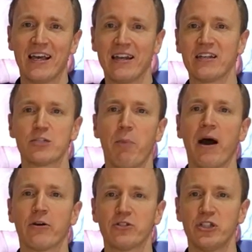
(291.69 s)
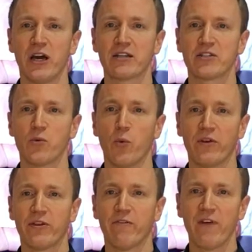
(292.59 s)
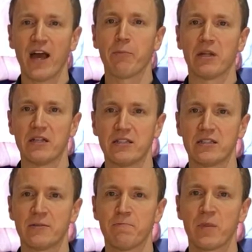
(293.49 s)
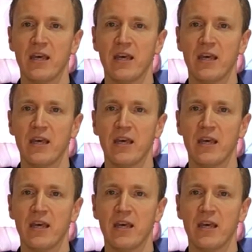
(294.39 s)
getting spinal checks with their families.